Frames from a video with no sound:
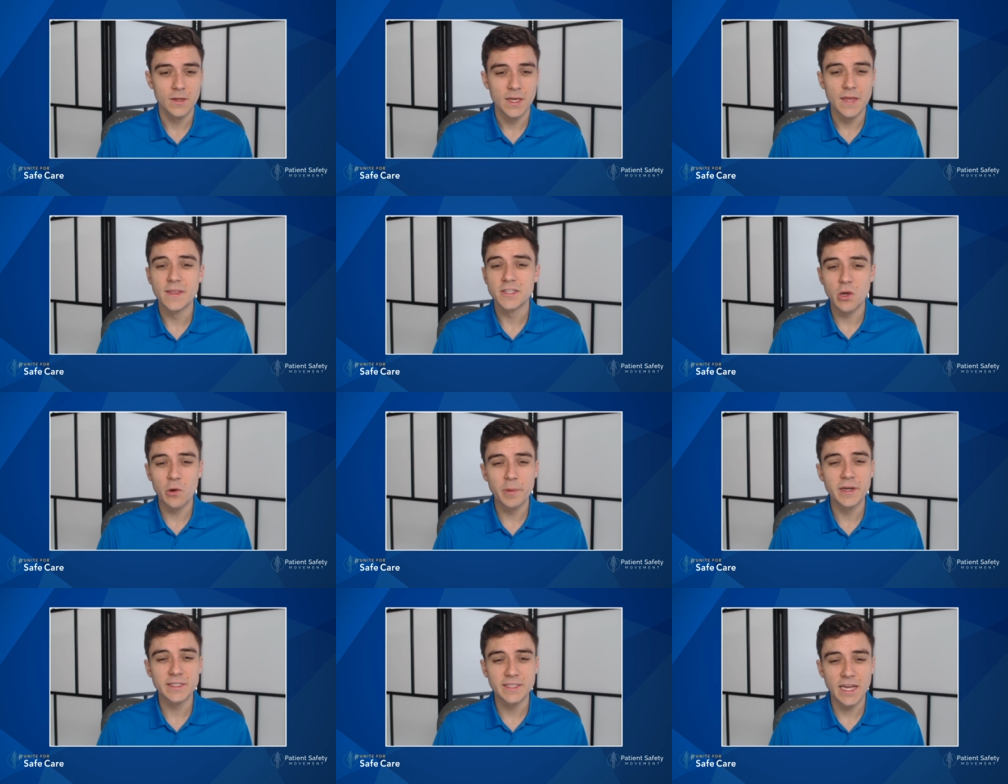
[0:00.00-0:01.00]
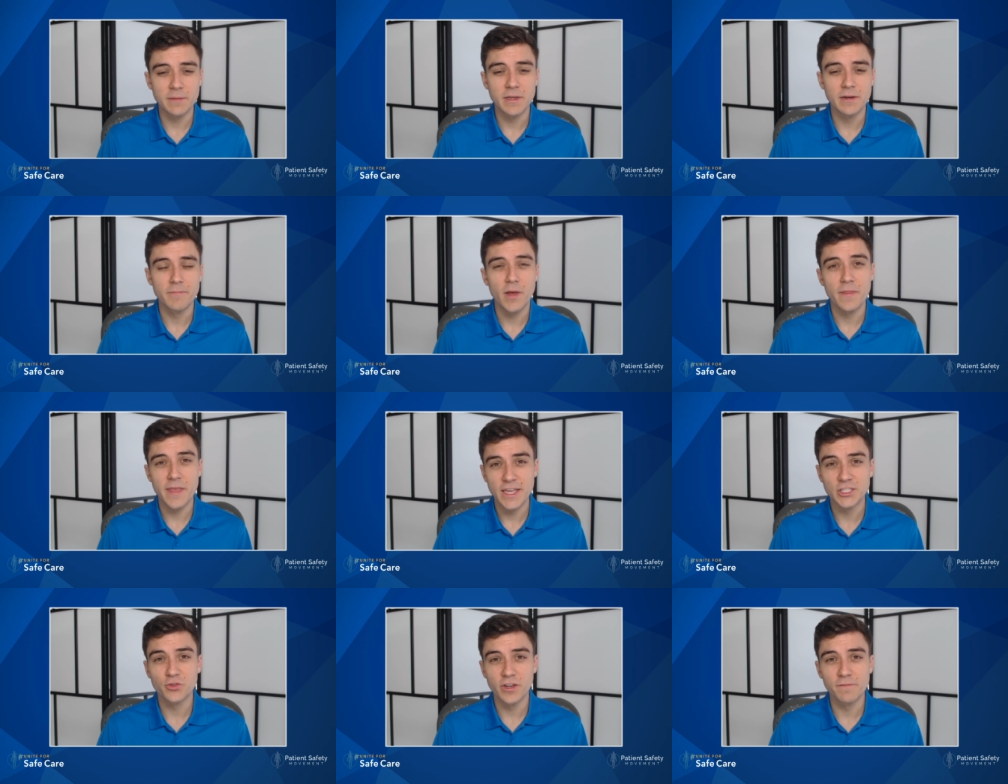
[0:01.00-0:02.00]
In this opening segment on the
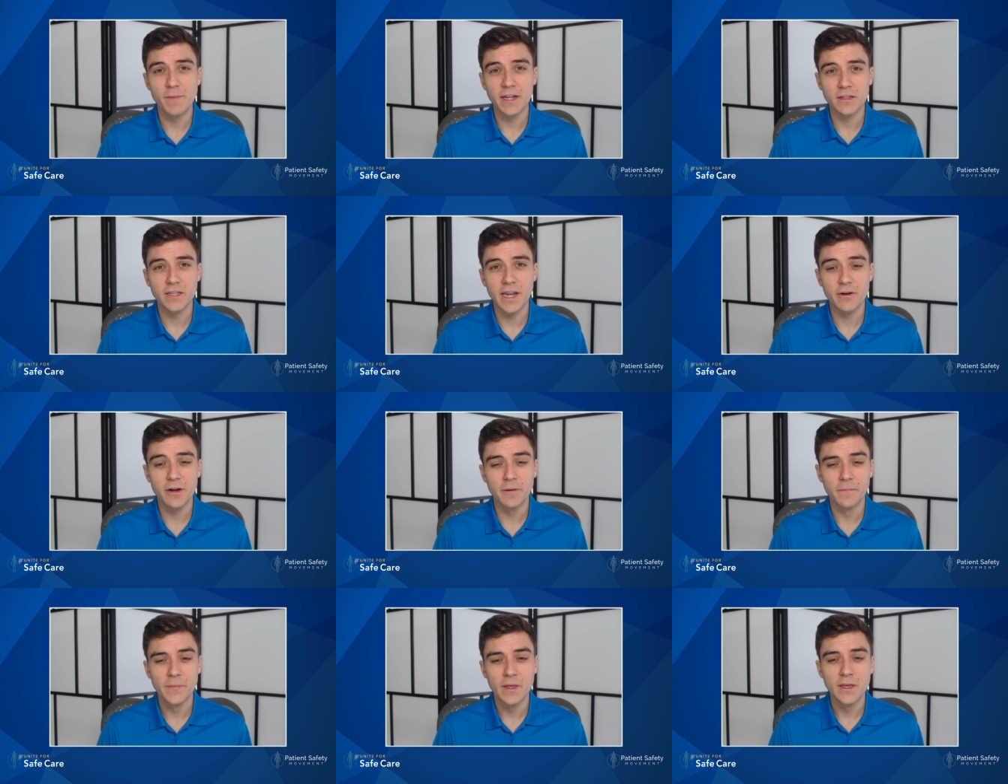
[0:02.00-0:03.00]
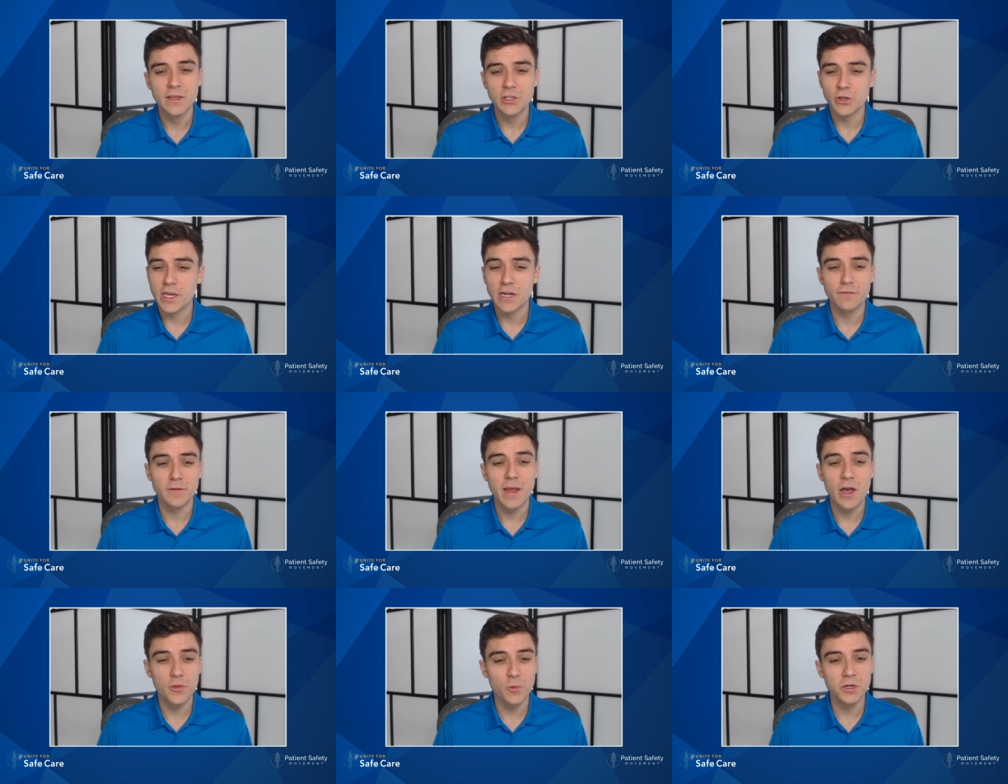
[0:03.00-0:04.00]
history of medical error, you'll hear from
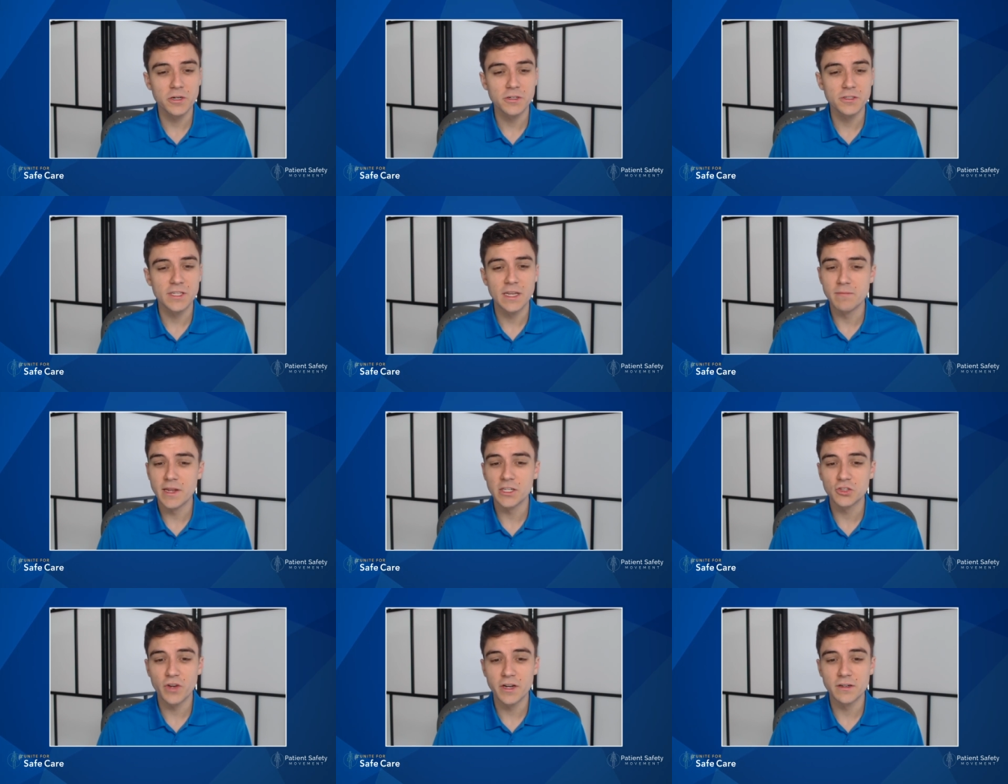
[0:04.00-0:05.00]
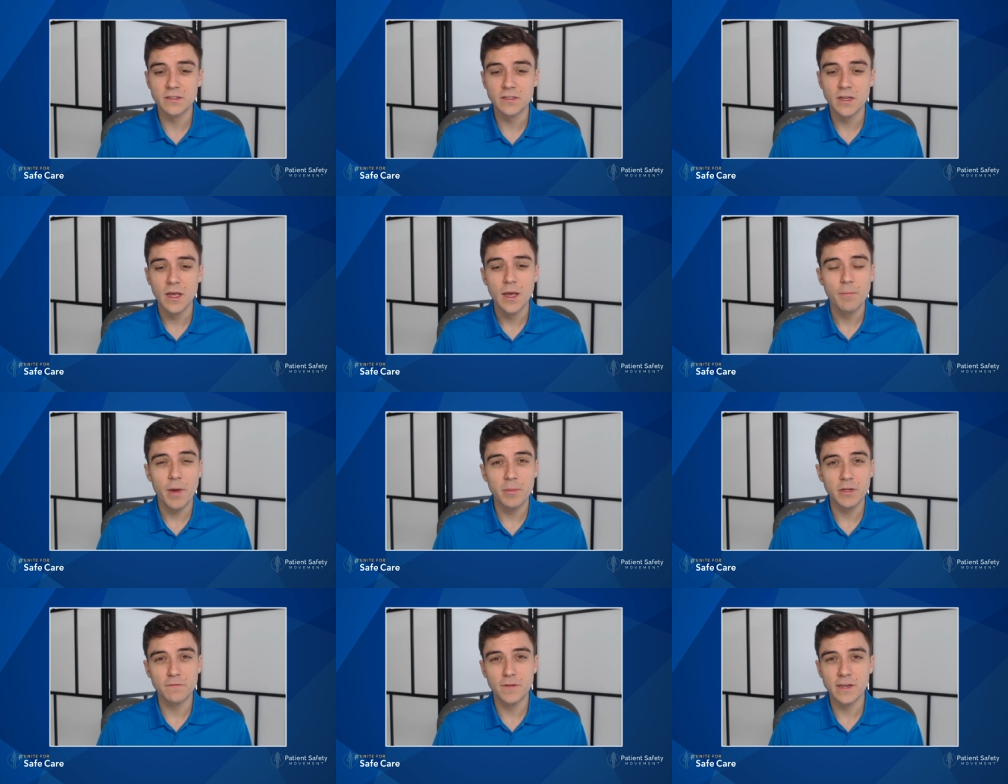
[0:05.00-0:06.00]
health workers, administrators,
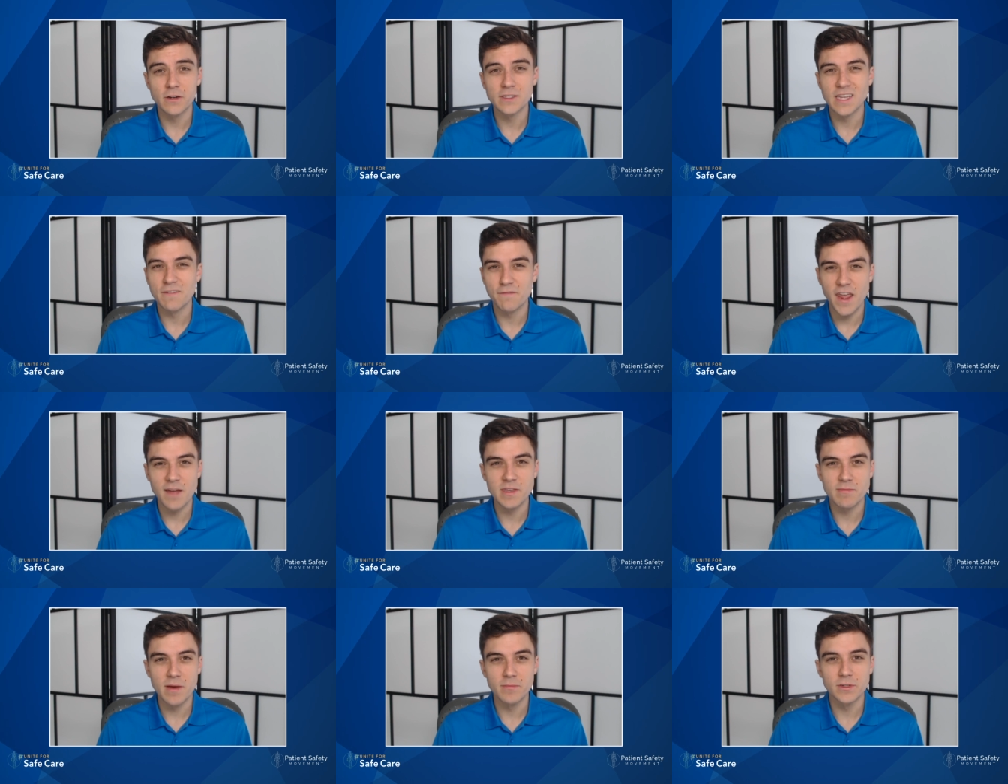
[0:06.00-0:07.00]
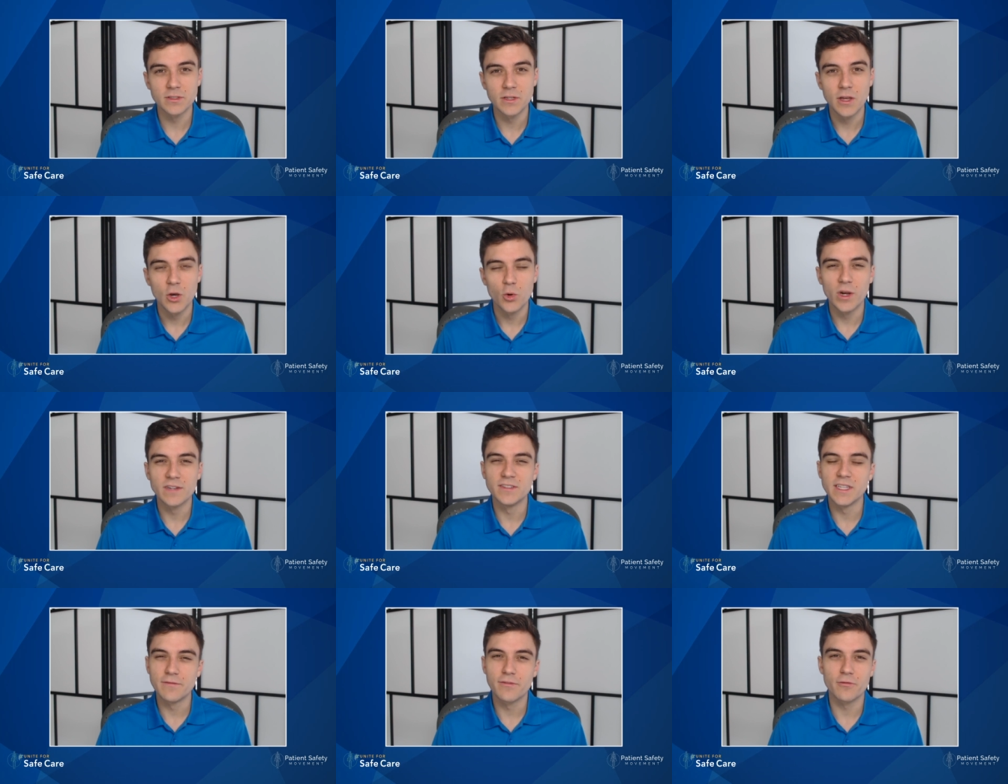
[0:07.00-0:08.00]
public figures, and family members who have
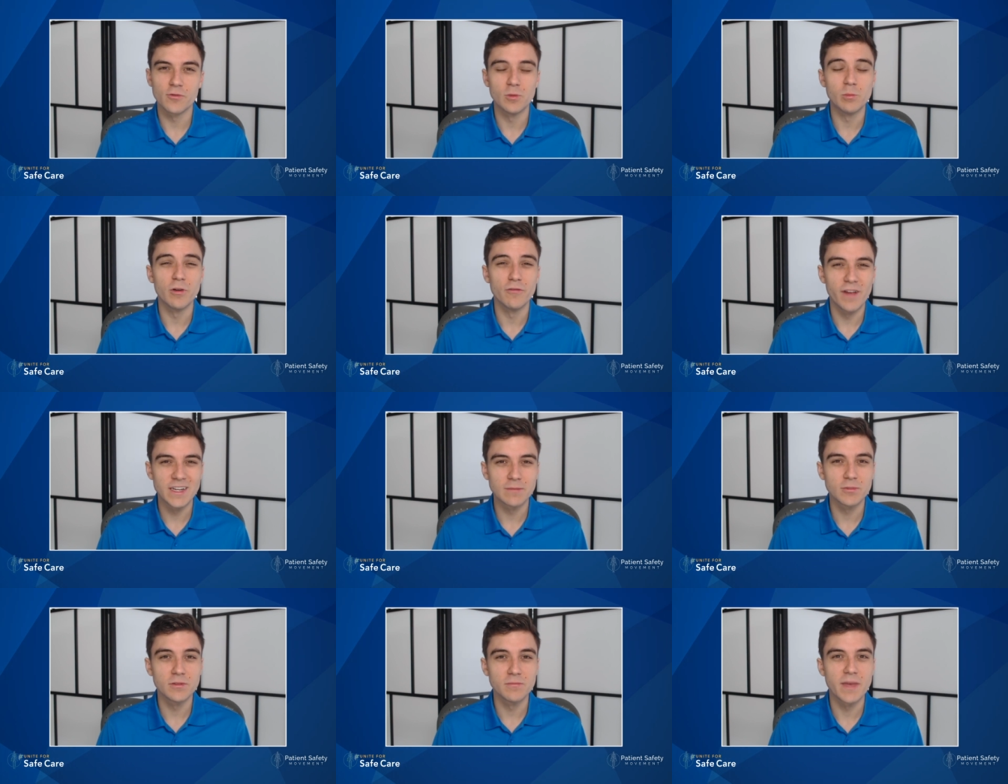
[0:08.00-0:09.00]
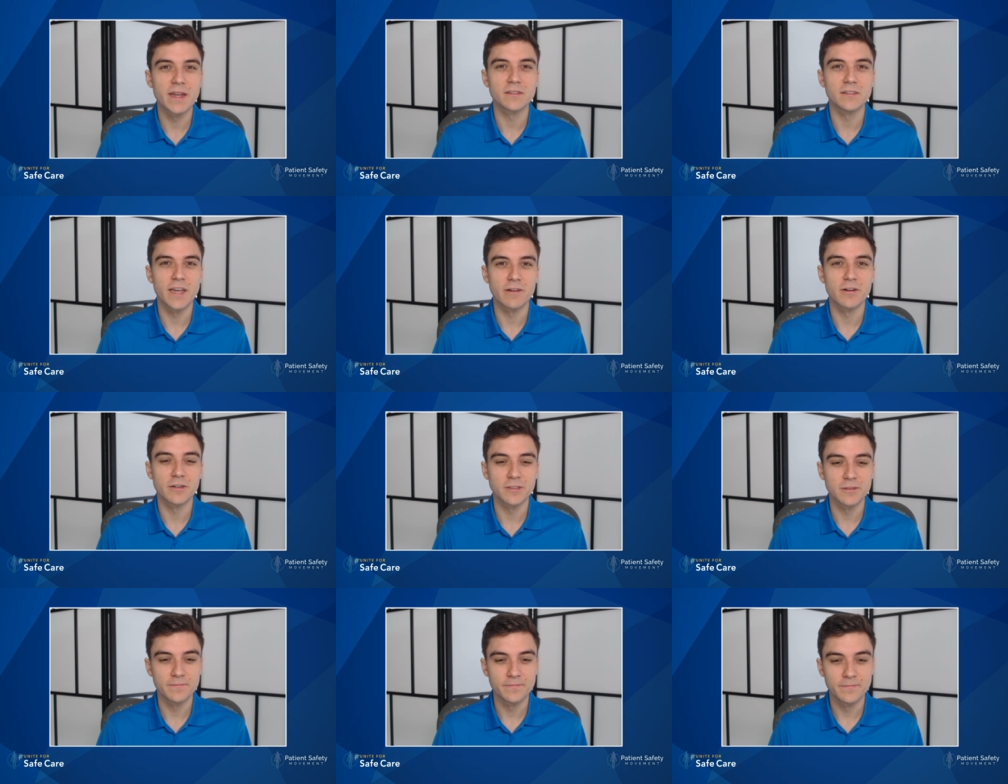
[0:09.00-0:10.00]
lived through preventable medical errors.